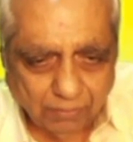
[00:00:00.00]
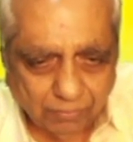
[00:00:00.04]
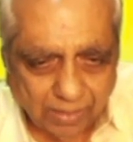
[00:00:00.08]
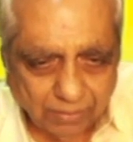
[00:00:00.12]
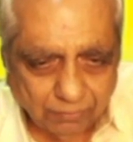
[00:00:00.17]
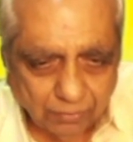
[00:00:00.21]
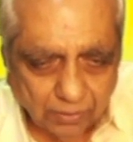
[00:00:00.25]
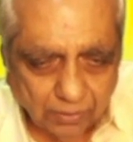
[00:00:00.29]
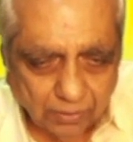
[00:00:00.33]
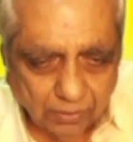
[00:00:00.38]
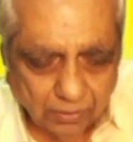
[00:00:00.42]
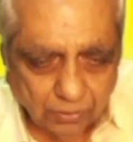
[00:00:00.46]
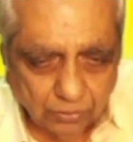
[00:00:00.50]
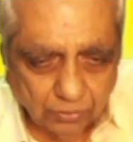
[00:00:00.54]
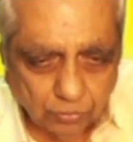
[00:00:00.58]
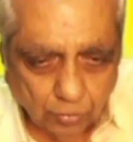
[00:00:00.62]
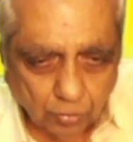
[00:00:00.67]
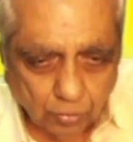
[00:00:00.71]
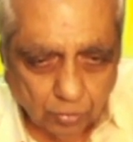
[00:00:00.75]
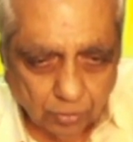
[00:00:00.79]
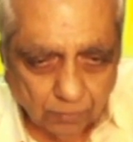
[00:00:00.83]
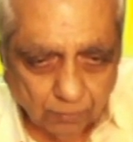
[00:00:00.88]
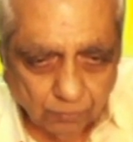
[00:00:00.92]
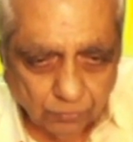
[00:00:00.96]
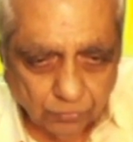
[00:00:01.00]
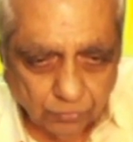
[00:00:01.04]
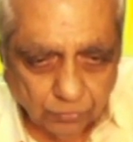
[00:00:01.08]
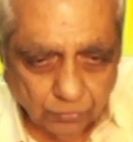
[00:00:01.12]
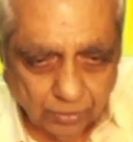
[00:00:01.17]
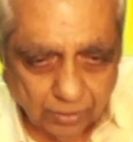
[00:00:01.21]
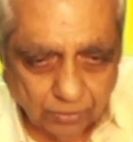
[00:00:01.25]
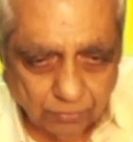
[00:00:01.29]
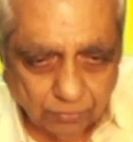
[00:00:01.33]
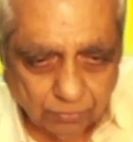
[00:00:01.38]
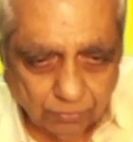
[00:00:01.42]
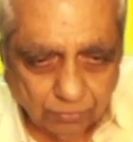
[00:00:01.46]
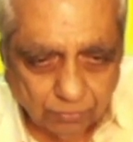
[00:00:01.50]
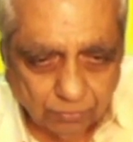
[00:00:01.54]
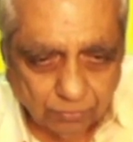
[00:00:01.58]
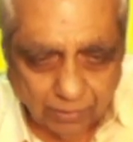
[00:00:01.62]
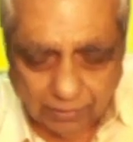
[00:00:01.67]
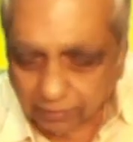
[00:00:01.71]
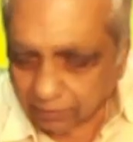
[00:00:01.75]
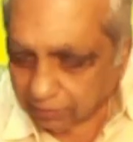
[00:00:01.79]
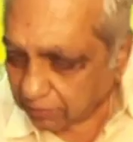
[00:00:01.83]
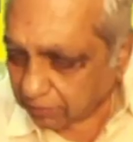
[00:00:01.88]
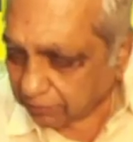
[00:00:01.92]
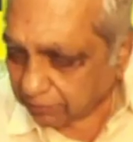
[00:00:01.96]
So this will
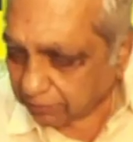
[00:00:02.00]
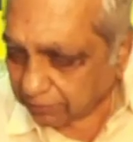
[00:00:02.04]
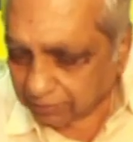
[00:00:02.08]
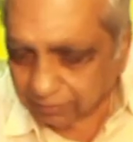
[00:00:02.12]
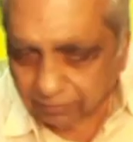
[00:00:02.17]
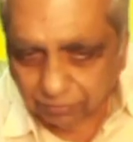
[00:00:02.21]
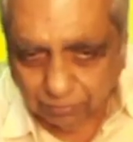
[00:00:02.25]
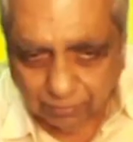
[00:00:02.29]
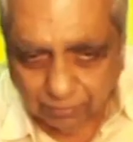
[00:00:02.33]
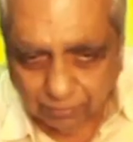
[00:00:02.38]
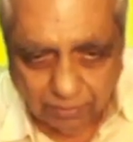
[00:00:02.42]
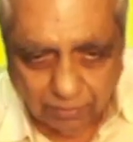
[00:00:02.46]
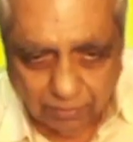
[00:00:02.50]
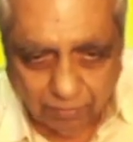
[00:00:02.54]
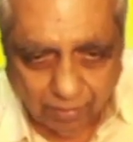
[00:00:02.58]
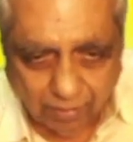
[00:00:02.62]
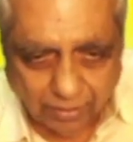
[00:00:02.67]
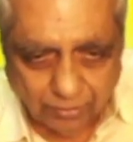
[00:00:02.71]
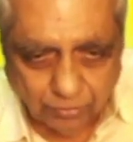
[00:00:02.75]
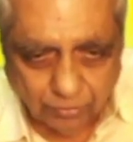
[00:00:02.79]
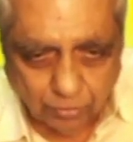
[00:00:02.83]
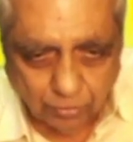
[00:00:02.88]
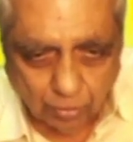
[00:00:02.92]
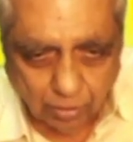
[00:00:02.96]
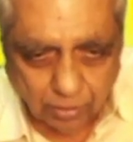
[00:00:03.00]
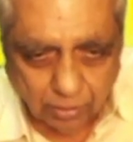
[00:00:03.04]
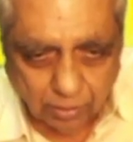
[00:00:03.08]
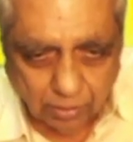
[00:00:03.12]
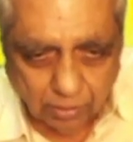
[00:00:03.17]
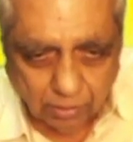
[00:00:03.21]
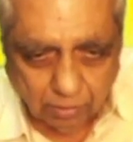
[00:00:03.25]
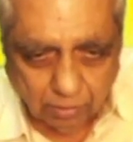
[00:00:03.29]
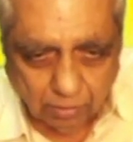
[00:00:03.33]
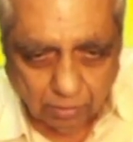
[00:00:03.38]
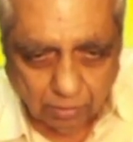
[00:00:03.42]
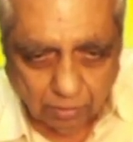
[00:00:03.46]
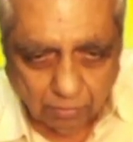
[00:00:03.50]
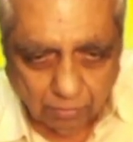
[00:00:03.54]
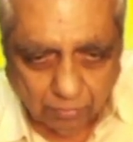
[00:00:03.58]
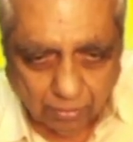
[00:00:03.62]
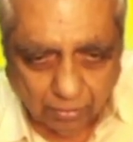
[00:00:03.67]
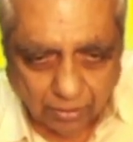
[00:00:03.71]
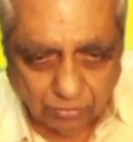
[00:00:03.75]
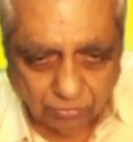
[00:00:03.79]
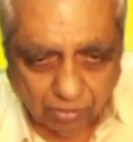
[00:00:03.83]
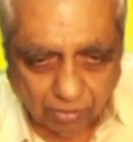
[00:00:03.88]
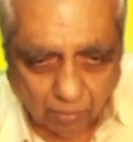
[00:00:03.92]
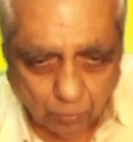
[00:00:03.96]
revise our first
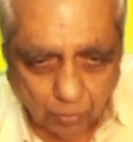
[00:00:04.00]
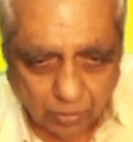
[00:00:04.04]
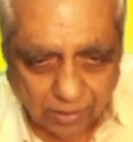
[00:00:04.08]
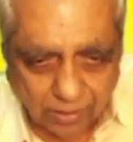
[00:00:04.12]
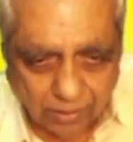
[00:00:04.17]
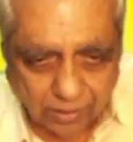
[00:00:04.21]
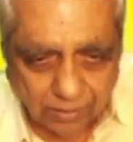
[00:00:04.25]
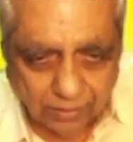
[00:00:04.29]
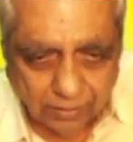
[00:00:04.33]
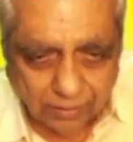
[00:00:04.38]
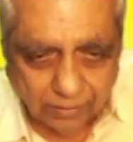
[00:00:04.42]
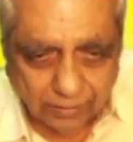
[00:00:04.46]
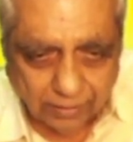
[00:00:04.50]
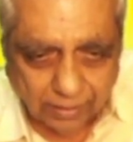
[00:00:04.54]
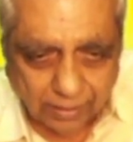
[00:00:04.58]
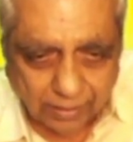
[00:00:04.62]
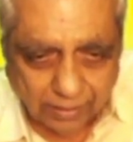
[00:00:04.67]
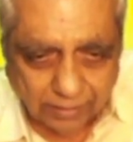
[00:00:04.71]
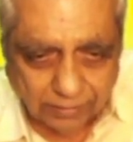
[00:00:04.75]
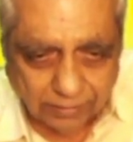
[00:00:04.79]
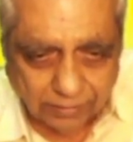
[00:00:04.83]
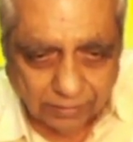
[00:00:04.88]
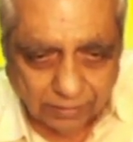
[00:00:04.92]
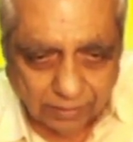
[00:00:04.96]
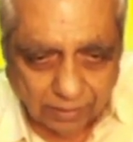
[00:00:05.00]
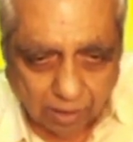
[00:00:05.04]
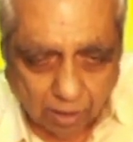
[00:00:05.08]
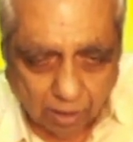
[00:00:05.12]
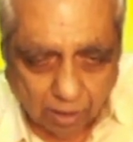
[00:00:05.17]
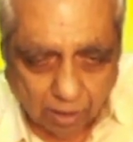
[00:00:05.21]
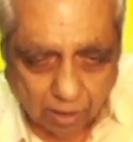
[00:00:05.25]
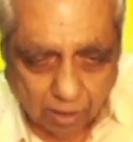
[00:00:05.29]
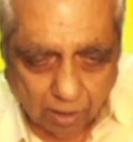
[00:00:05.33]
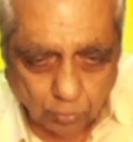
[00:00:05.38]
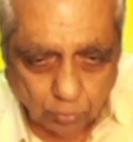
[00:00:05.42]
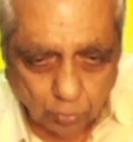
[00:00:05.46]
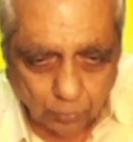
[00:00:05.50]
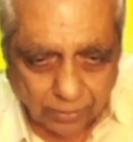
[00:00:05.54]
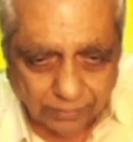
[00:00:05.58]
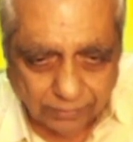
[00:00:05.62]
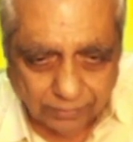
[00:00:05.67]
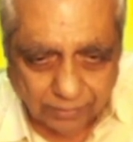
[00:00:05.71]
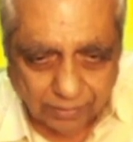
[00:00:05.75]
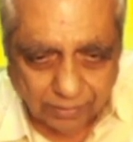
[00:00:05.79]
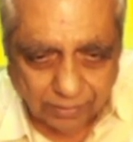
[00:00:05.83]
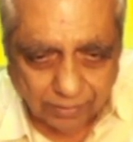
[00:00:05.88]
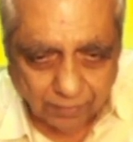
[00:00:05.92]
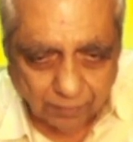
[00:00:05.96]
formula, that how to get the
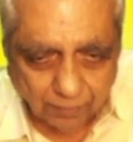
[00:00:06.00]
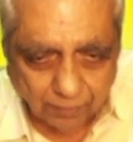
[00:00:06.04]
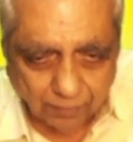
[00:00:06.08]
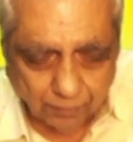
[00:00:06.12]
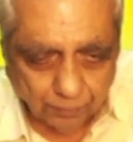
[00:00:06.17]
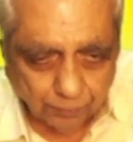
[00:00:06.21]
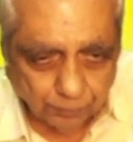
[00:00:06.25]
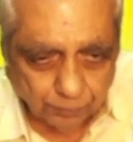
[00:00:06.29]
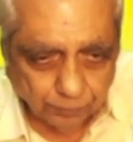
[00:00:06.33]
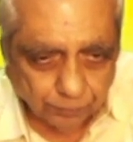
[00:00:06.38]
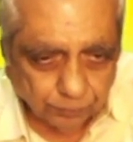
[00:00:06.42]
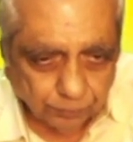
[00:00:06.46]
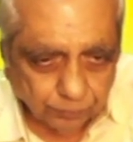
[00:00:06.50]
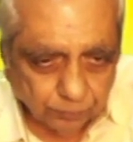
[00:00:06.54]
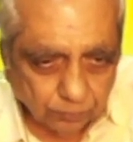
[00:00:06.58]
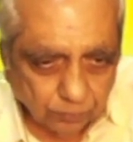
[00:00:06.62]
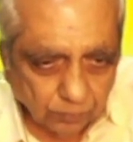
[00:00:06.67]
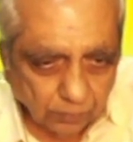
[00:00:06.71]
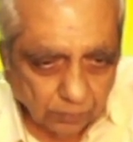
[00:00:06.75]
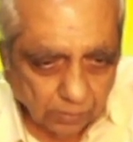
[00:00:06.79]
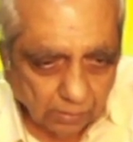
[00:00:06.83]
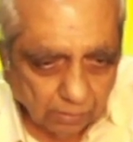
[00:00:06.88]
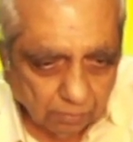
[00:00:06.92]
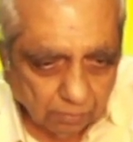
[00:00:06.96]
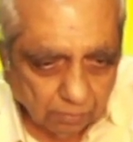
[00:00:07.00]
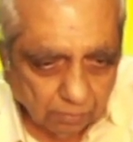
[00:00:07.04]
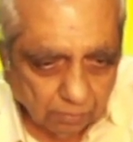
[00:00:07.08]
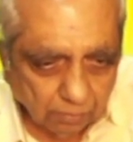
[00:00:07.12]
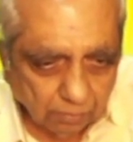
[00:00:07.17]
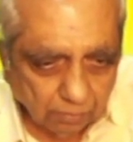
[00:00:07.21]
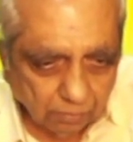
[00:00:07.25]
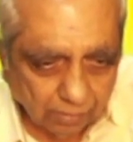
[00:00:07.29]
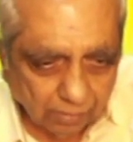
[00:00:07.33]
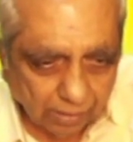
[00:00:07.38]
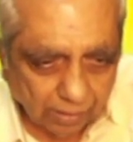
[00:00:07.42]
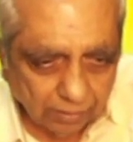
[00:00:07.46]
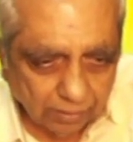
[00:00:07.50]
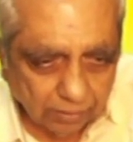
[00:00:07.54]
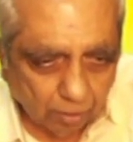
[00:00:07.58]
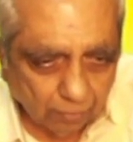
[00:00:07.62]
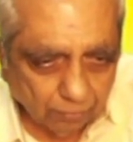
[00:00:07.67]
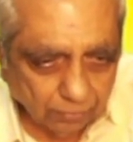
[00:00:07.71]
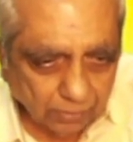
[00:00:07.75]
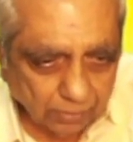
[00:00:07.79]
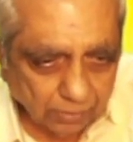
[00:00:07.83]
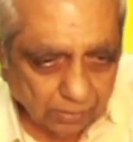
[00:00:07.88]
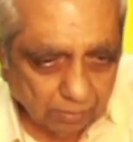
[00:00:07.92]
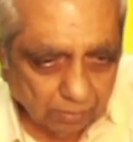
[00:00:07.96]
value of
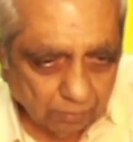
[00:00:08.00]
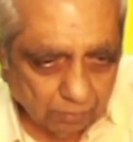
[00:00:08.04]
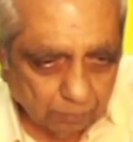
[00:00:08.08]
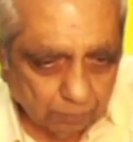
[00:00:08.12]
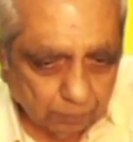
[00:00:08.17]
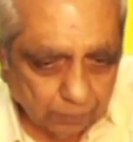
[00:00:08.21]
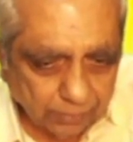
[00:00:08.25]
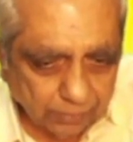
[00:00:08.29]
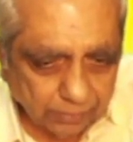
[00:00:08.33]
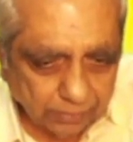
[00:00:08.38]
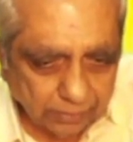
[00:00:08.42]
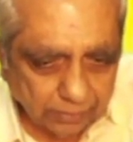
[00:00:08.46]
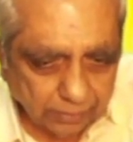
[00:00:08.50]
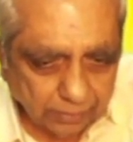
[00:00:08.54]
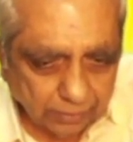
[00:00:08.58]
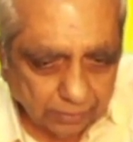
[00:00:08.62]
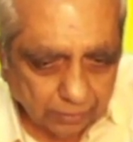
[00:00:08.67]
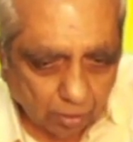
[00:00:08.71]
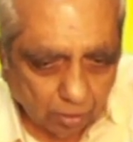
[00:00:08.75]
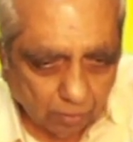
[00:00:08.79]
period of